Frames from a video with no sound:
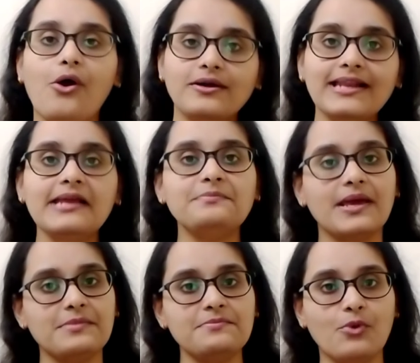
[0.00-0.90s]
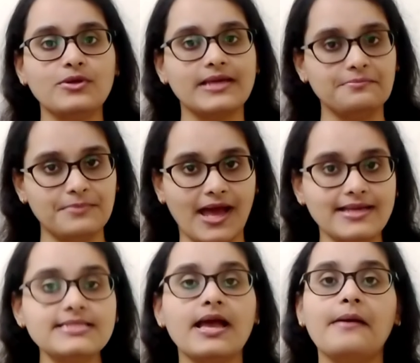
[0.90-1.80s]
Online payment mode
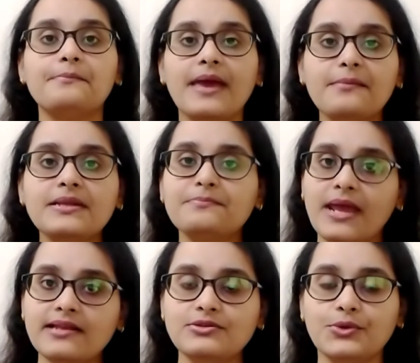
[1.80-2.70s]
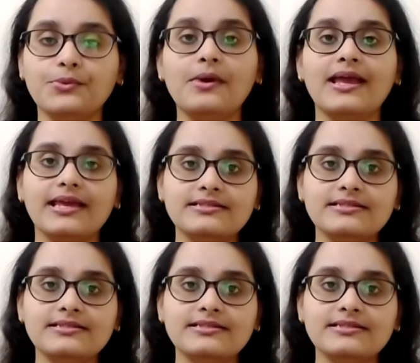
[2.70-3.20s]
implies payment made through